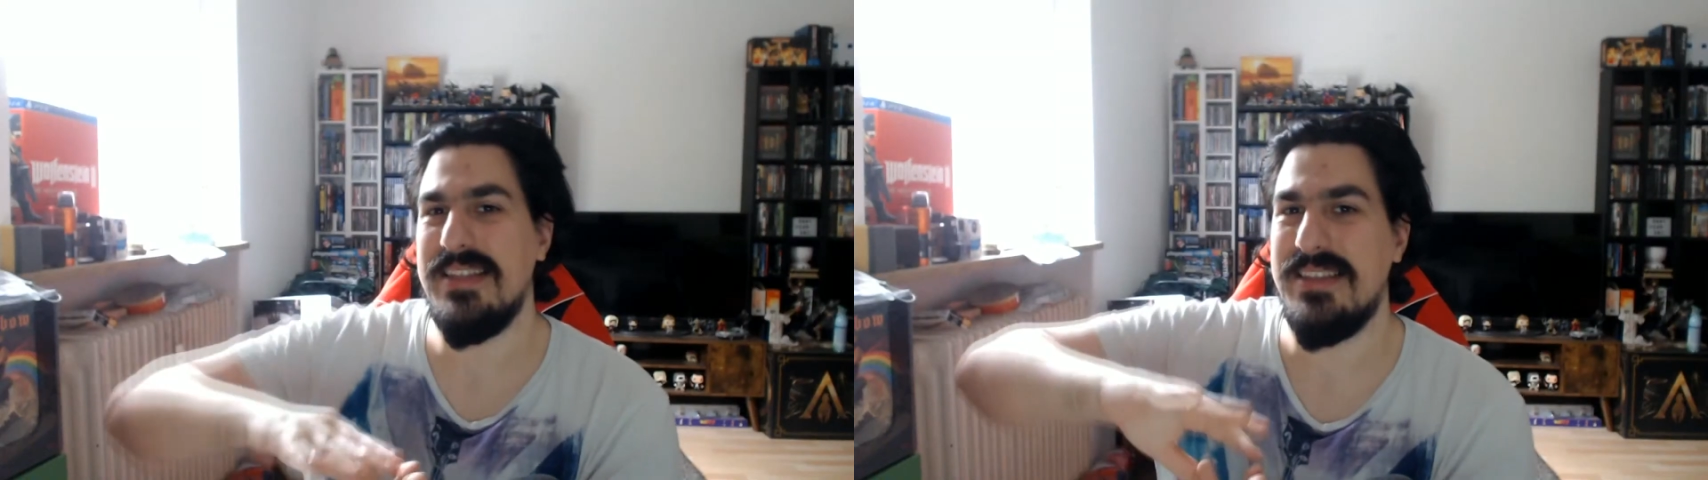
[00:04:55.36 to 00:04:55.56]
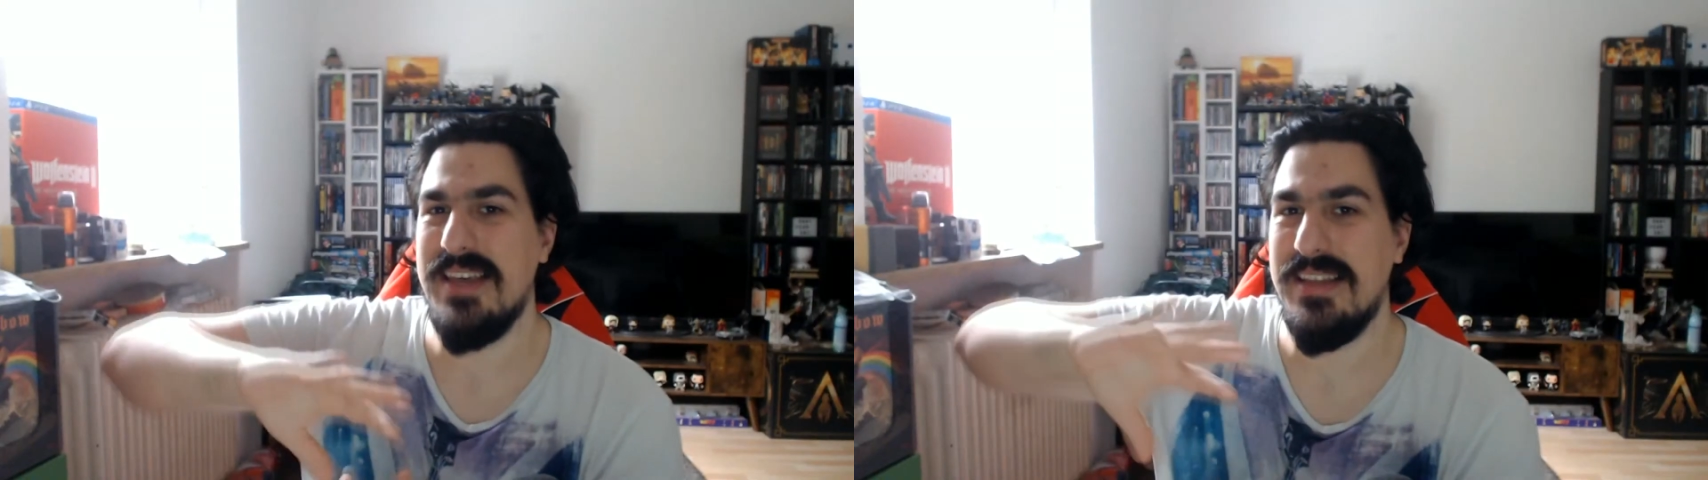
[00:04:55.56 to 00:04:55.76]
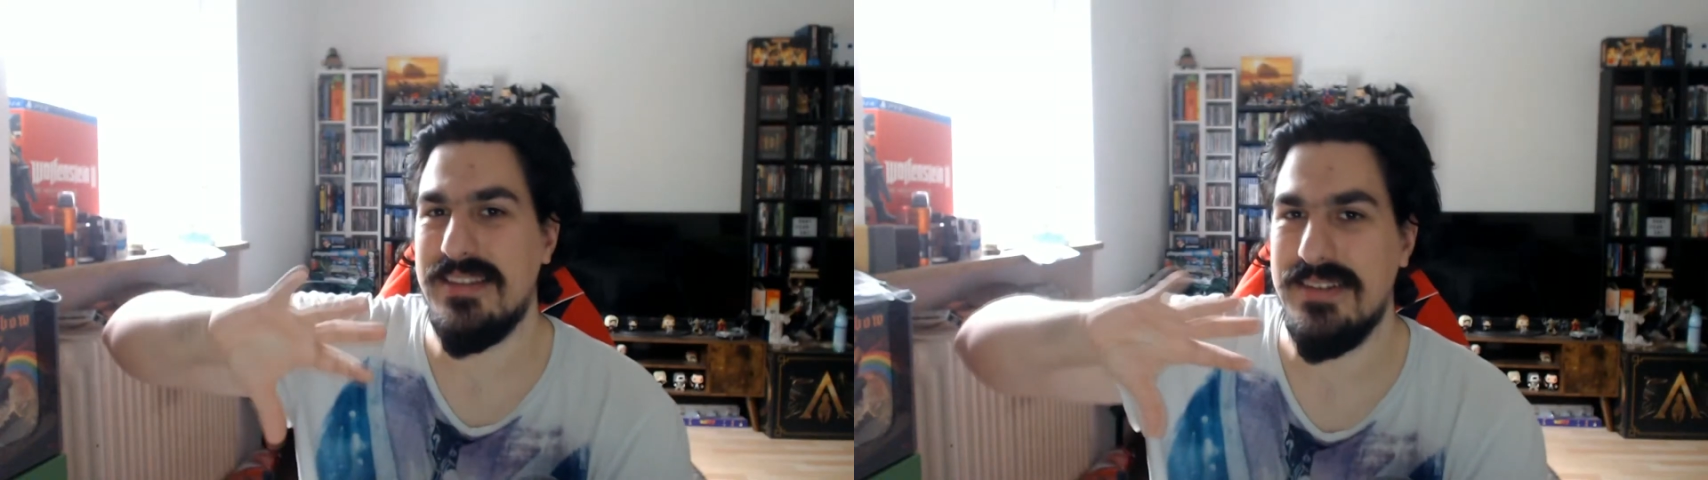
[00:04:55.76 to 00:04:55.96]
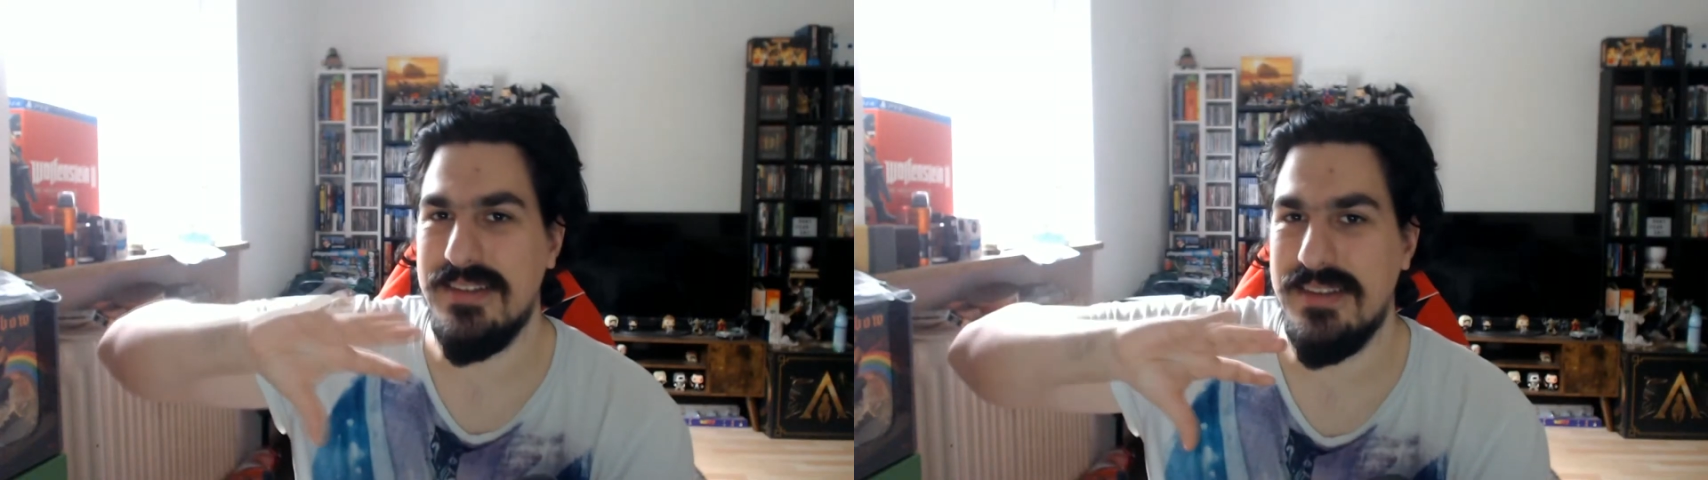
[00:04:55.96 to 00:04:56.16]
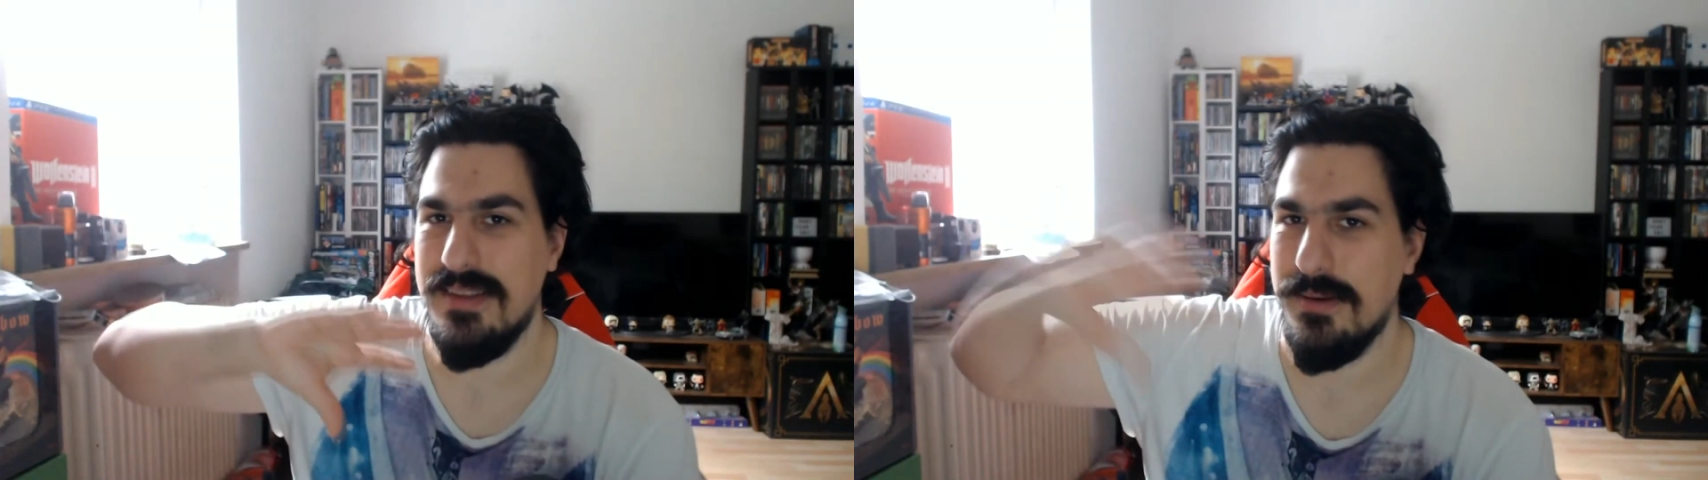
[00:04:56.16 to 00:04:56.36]
that,
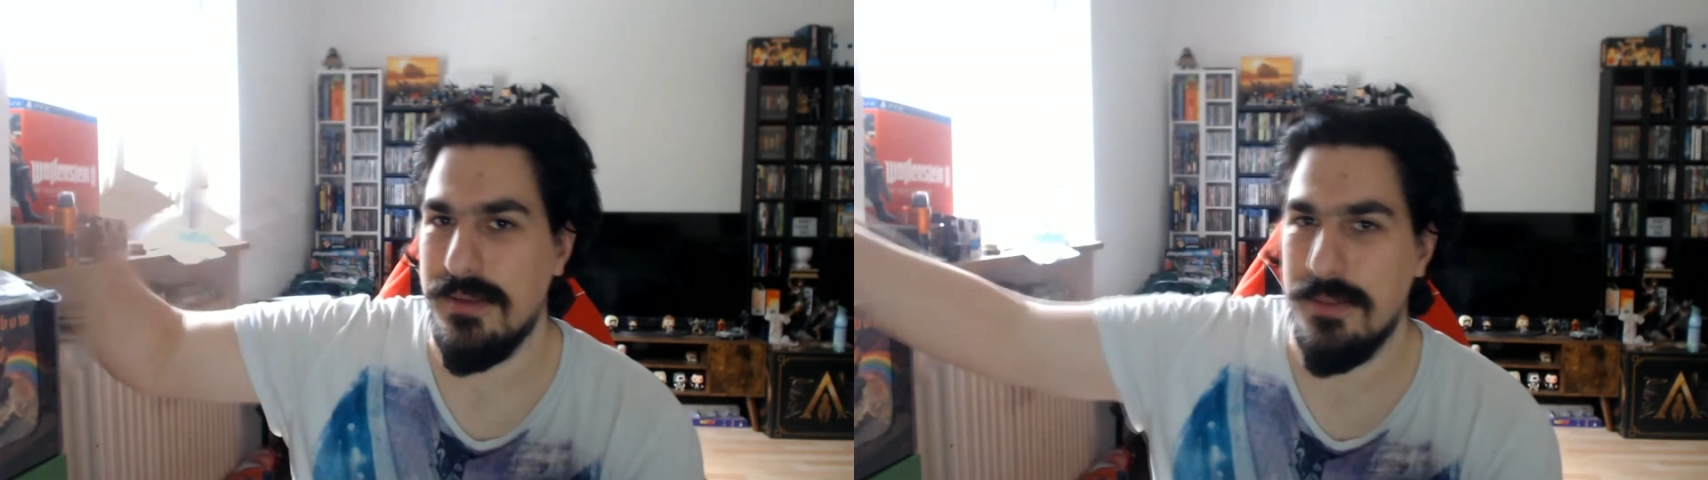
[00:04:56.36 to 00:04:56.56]
the